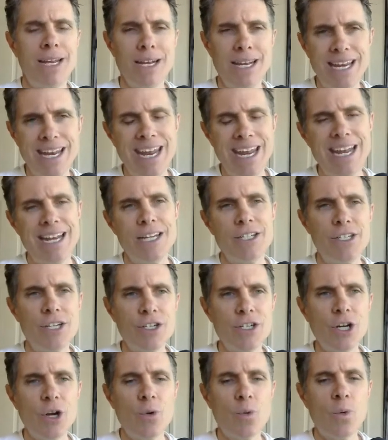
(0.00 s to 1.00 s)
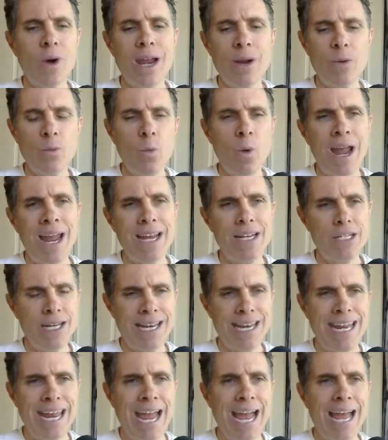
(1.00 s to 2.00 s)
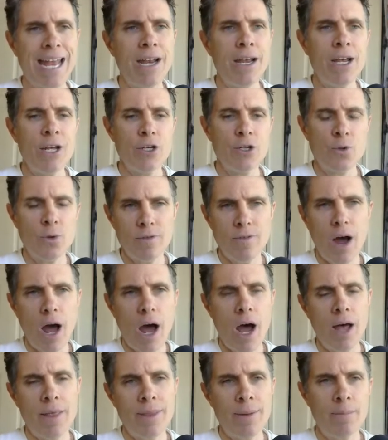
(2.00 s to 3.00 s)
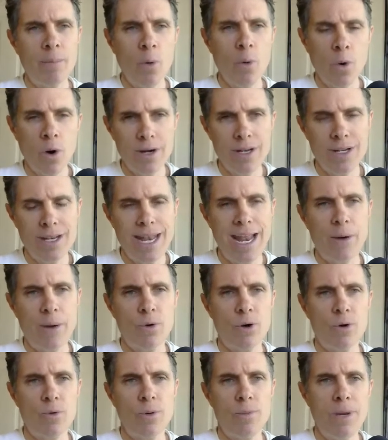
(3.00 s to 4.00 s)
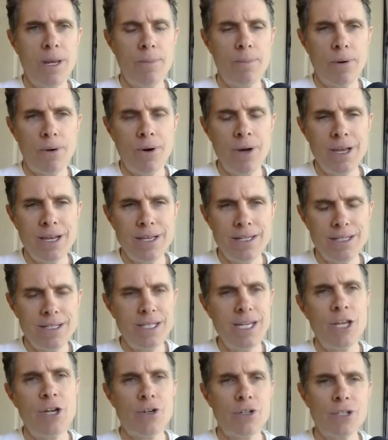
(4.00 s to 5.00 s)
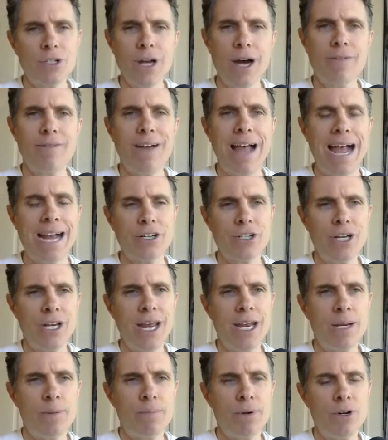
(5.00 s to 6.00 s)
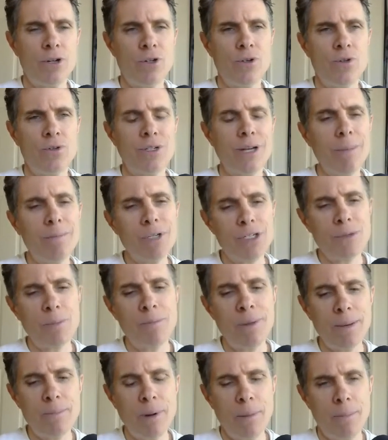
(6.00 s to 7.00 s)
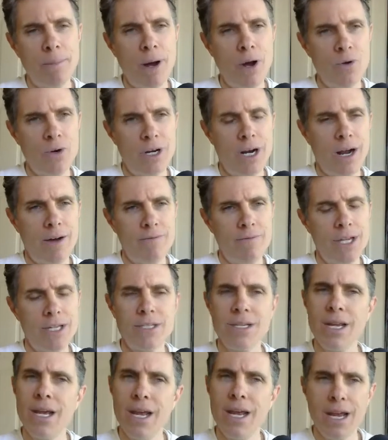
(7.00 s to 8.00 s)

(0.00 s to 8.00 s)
And again, it's just a great way to get sort of on the board, network with people, see your stuff actually getting produced. I'm just a big proponent of this.